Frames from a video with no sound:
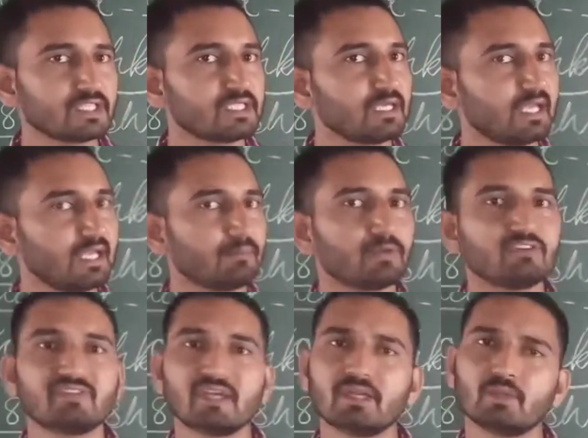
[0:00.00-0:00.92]
With the help
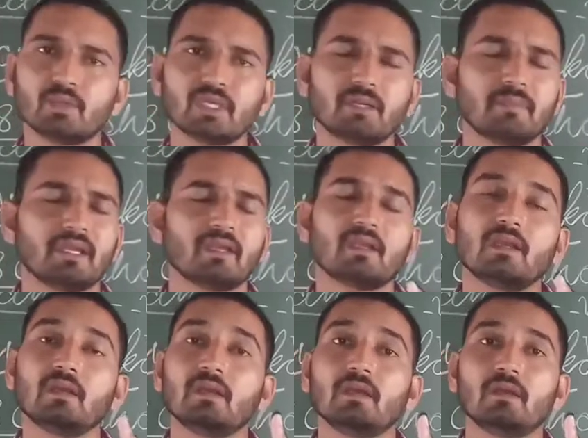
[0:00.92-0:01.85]
of that, you can make
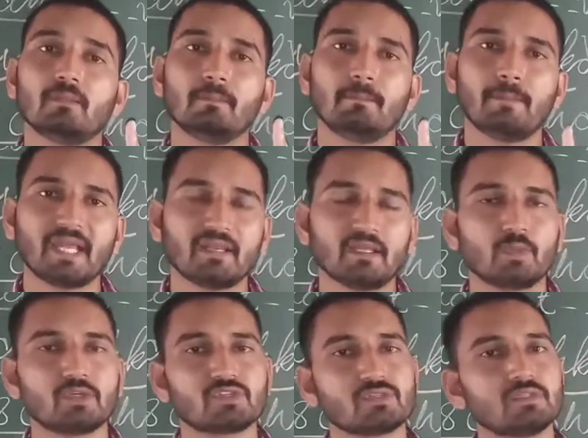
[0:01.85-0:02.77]
many
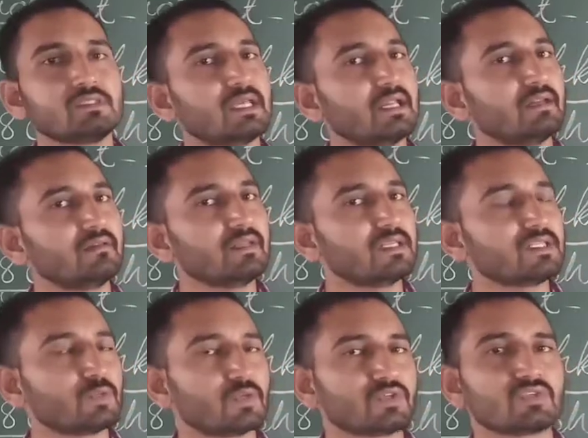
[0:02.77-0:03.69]
questions, and
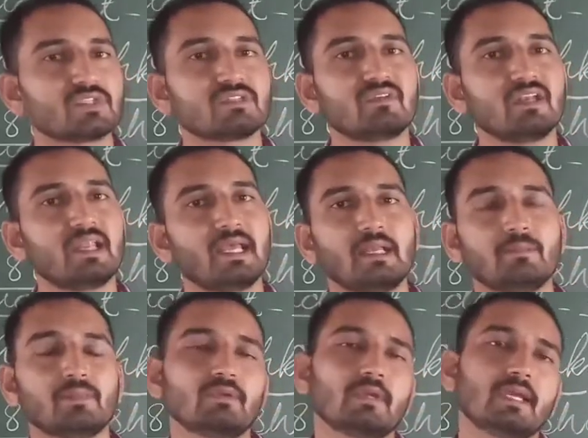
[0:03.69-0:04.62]
these questions will
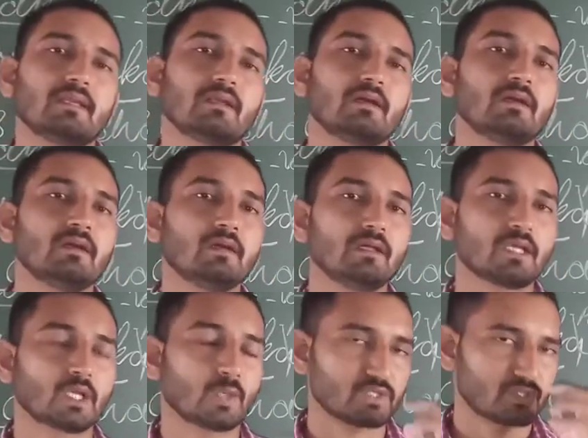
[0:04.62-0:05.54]
help you like
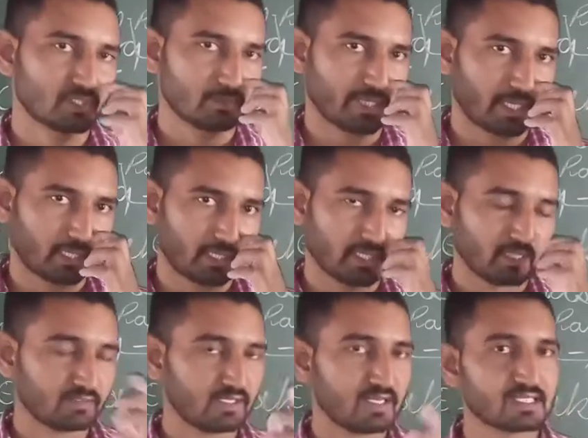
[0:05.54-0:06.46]
a question bank.
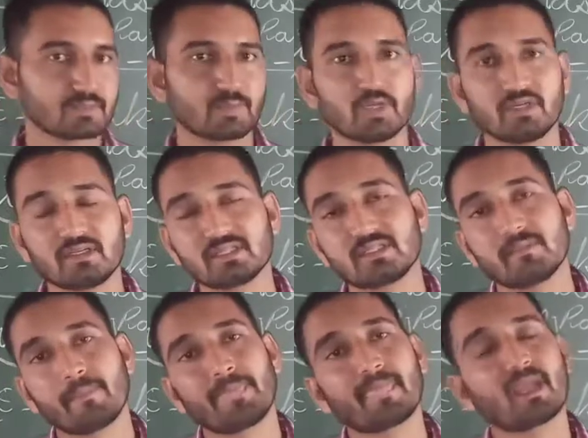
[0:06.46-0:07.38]
Now the last point is
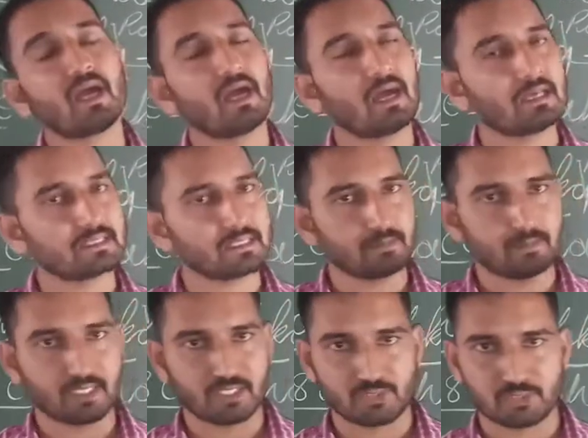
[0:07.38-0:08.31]

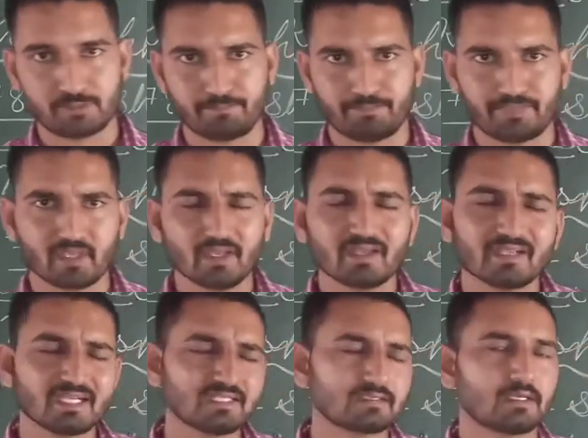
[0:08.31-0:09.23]
assimilation.
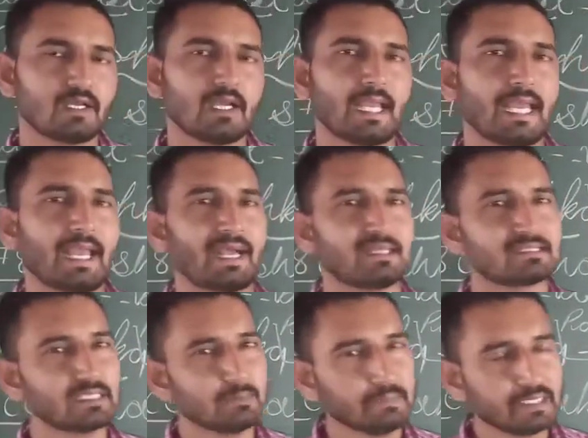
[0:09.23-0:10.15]
Guys,
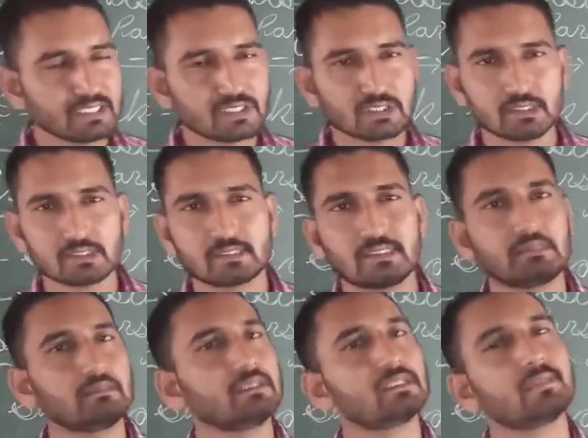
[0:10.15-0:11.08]
assimilation is
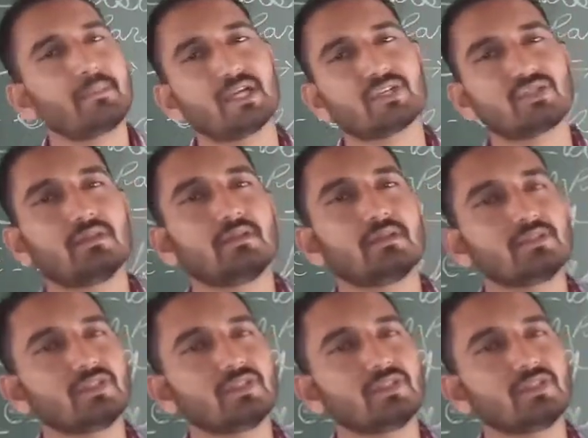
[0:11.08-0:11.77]
nothing special.